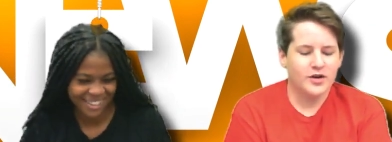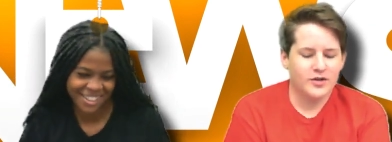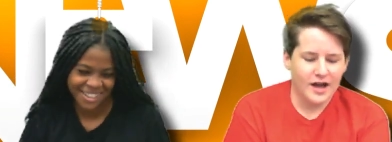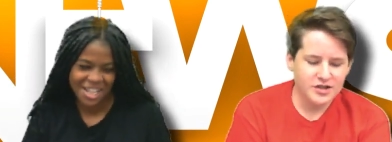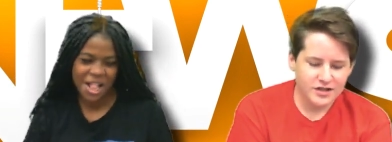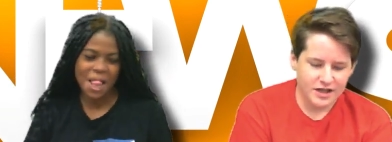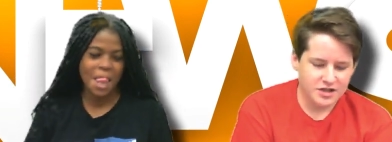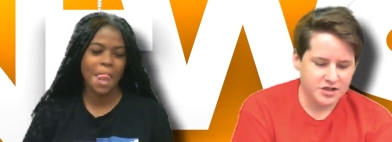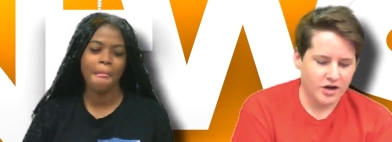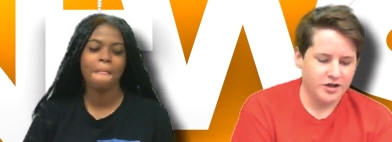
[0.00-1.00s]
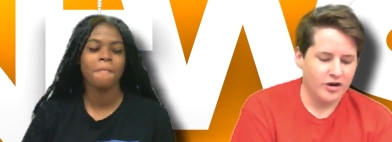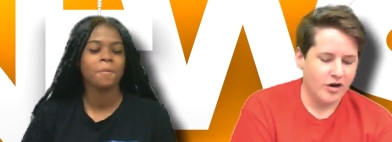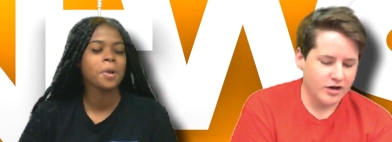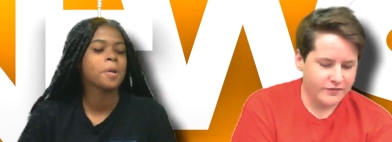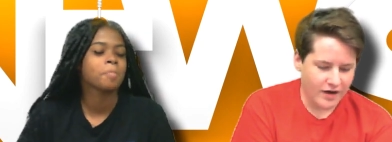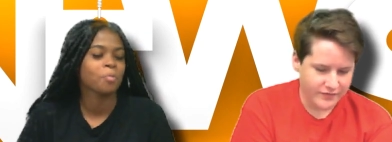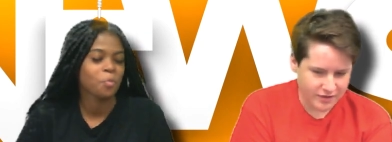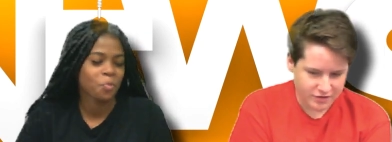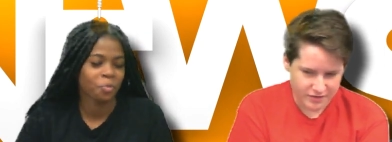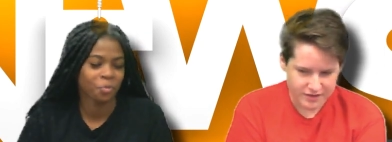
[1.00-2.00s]
Speaker 1: Congratulations on your hard fought
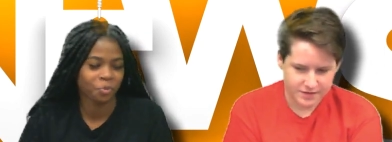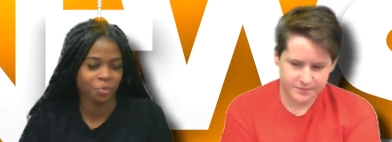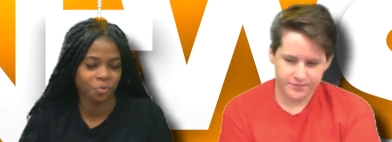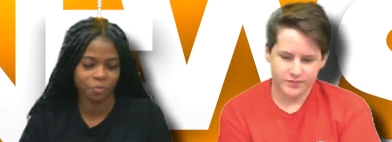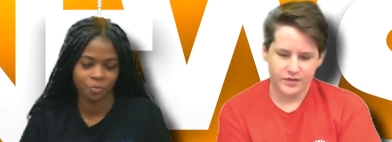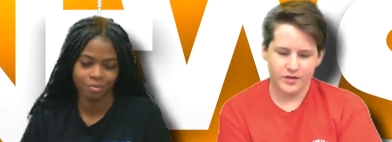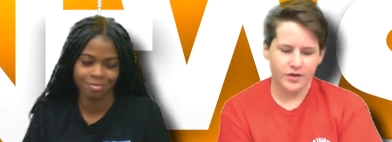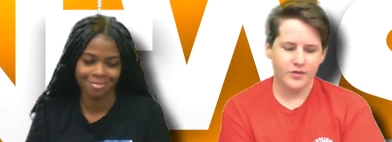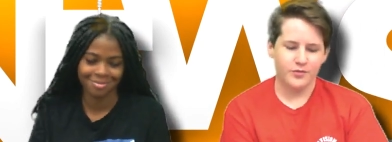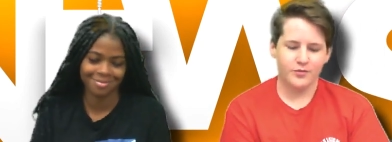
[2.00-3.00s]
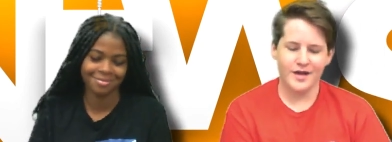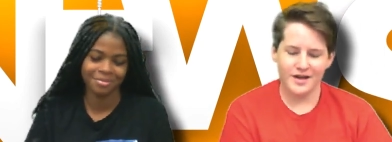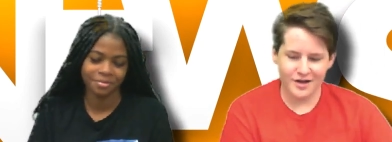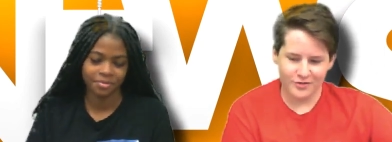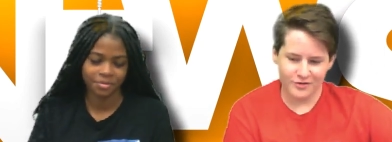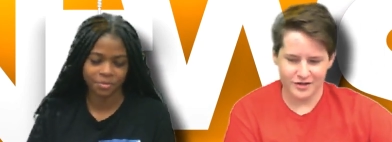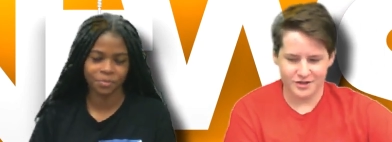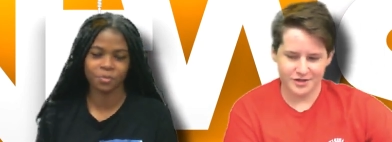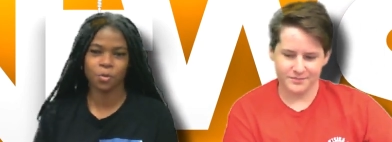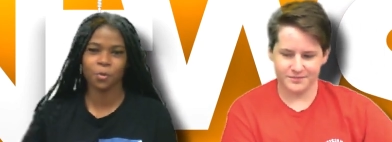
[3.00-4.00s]
victories. Way to go,
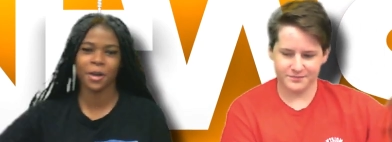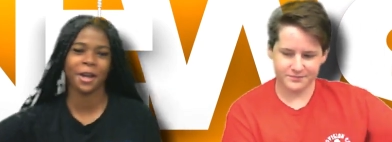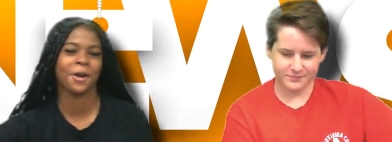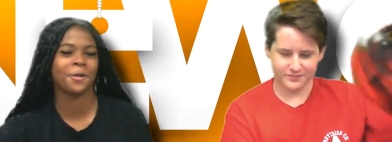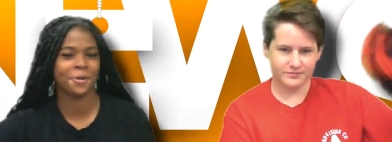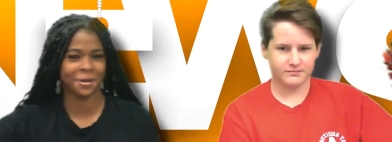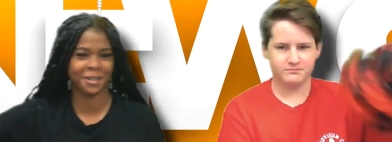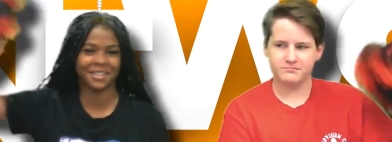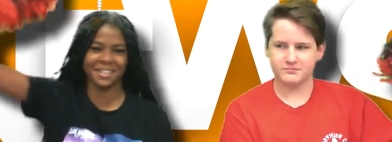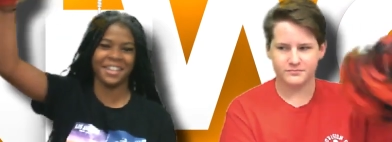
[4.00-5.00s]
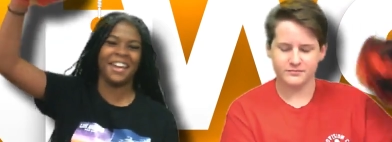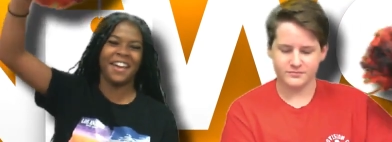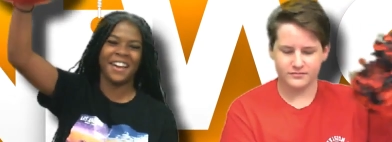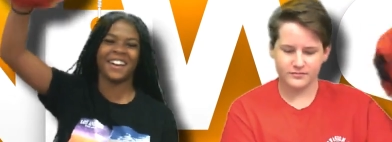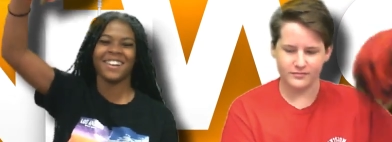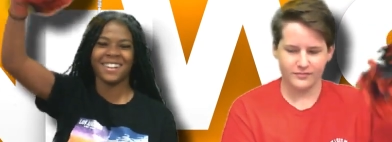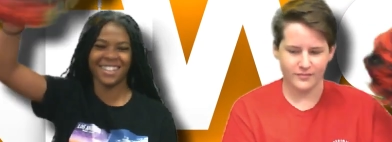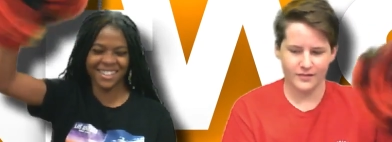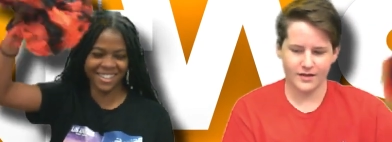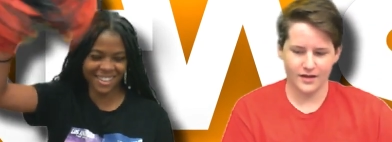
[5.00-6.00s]
Orange.
Speaker 2: Way to go, Orange. Yeah.
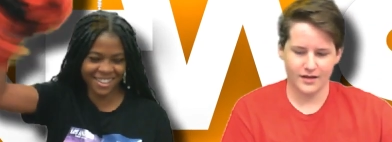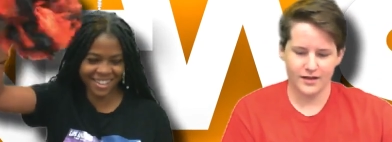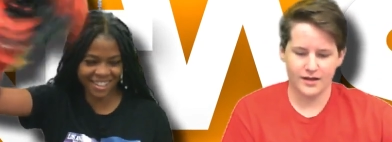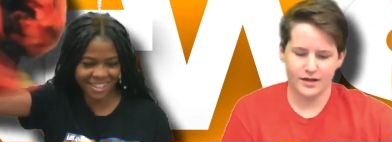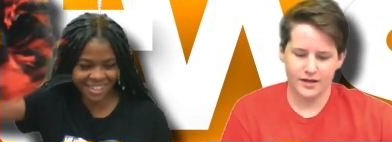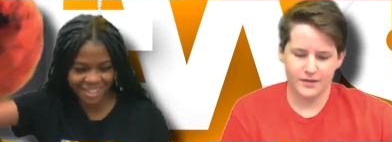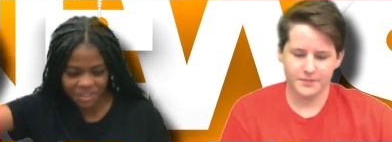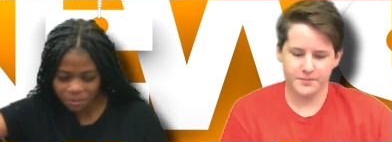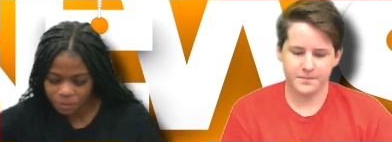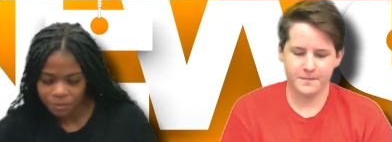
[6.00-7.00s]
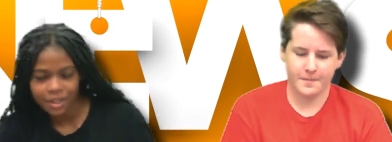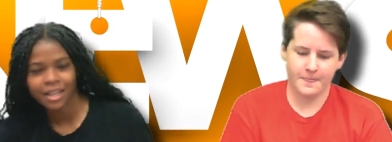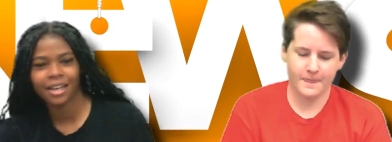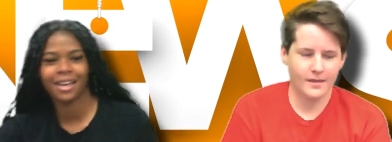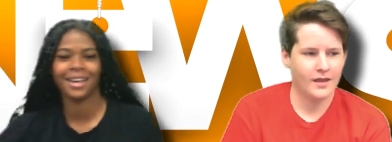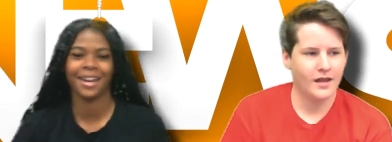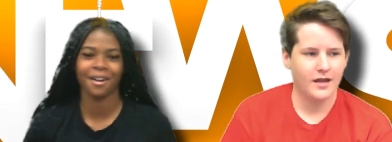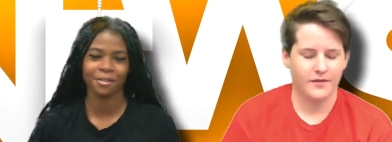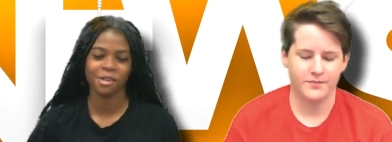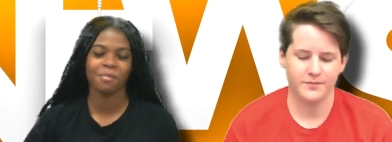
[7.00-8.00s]
Orange. And
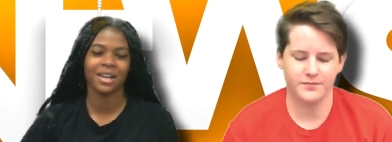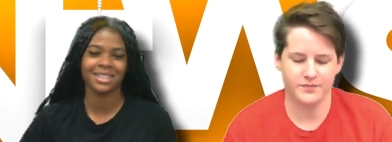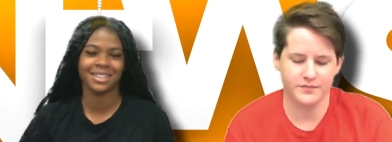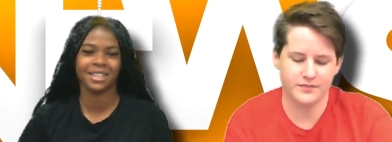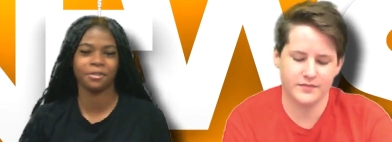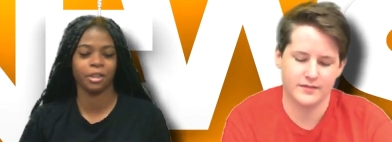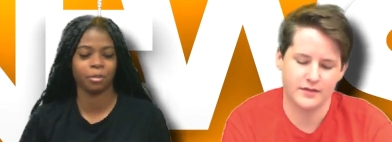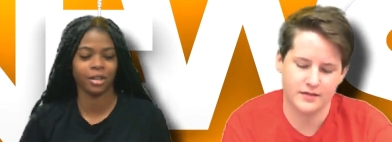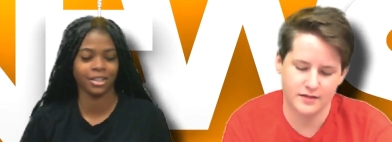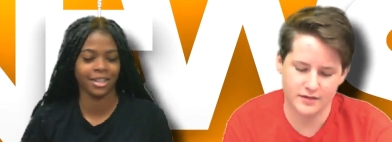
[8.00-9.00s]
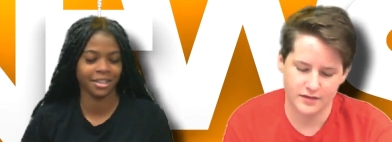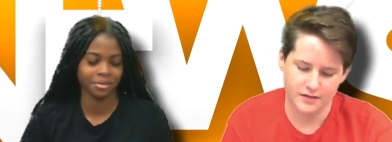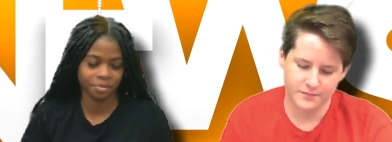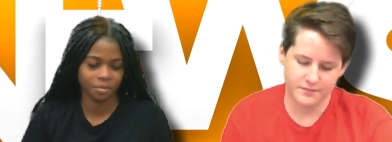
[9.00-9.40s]
now for the Positivity Project.